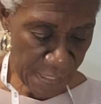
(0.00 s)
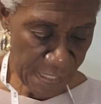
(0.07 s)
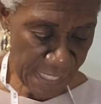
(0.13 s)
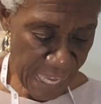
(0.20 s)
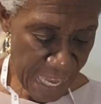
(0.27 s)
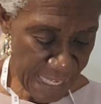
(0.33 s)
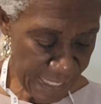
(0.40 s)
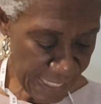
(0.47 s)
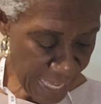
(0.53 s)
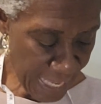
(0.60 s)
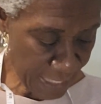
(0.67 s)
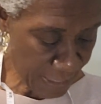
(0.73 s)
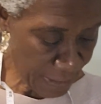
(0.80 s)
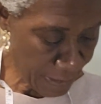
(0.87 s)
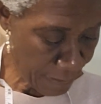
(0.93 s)
size
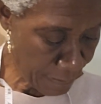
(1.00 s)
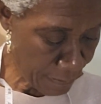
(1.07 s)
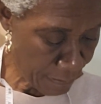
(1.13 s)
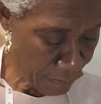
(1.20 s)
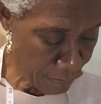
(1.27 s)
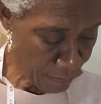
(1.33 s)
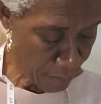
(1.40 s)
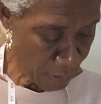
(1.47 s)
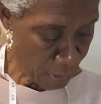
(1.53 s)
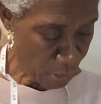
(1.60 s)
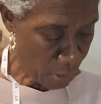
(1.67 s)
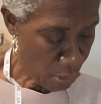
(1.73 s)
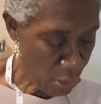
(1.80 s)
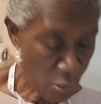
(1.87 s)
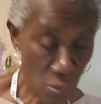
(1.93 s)
that
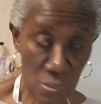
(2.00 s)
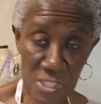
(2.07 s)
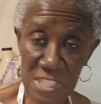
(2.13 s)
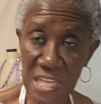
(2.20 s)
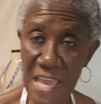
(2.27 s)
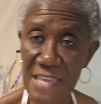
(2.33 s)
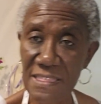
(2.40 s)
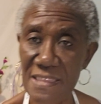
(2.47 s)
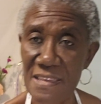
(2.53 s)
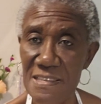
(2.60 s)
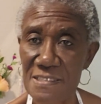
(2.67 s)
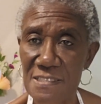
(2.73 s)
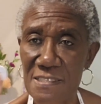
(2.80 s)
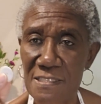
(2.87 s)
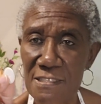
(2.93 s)
looks like
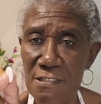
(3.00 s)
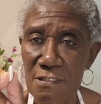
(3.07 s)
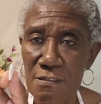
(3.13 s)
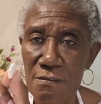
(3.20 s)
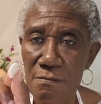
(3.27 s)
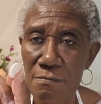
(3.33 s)
this.